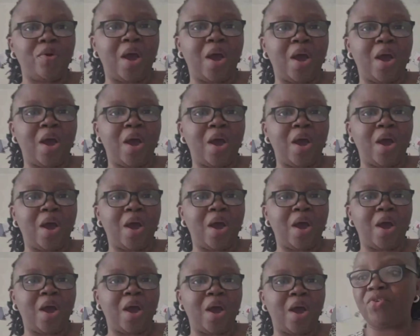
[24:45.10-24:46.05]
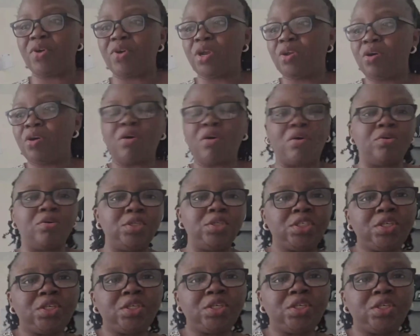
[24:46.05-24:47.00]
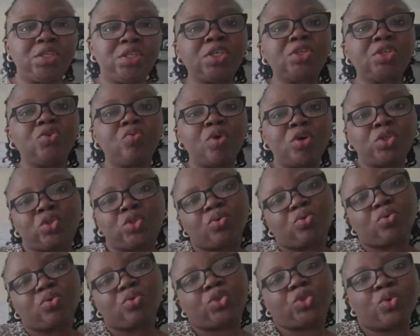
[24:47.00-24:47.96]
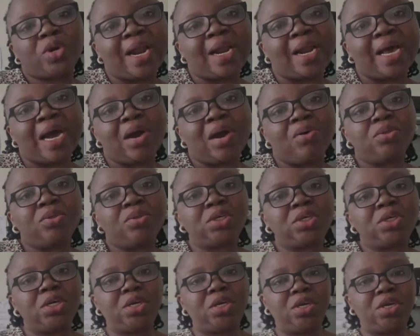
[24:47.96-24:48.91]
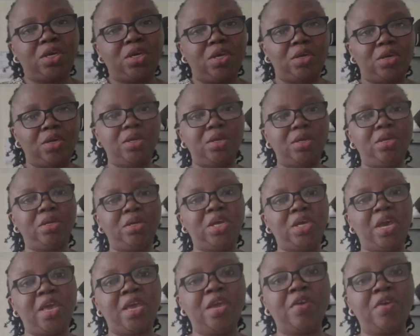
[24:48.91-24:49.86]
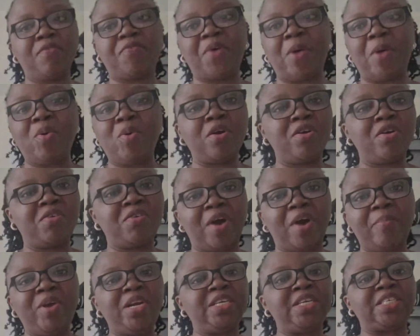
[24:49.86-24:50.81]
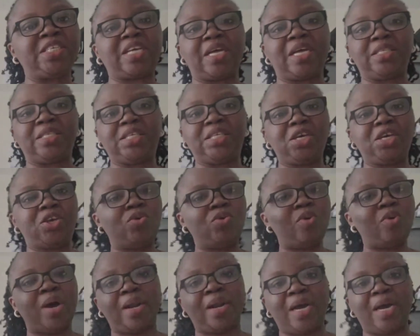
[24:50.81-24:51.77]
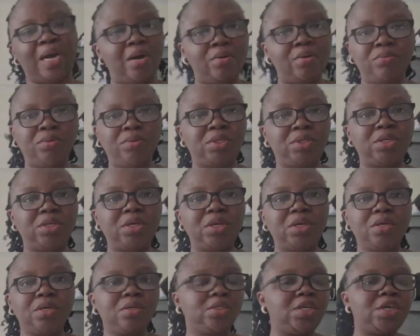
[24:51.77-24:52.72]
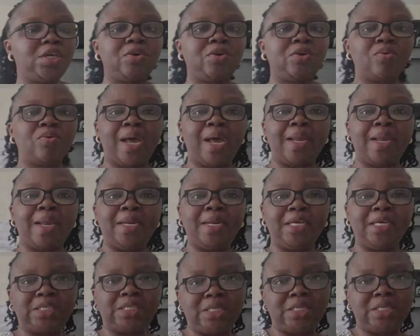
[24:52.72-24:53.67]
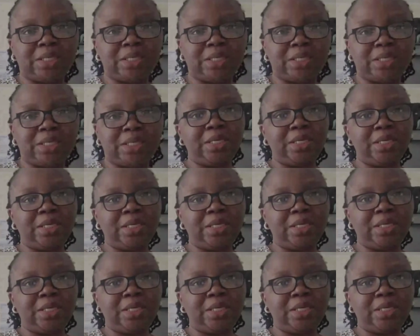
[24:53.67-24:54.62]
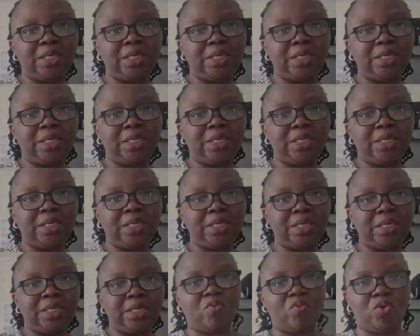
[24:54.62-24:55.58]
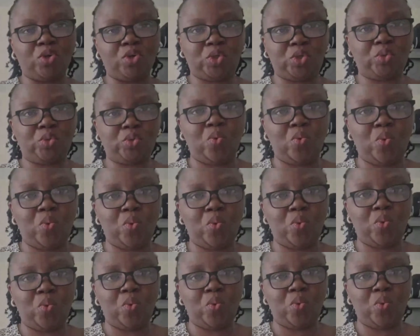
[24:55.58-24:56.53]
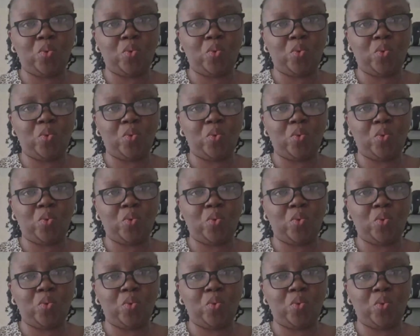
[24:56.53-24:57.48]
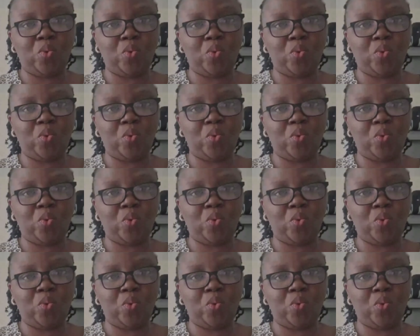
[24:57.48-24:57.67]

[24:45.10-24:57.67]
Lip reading: you are off, if you are not on duty, you want to stroll around, one of the families can take you around the city, you know, wherever you want to go, and you come. So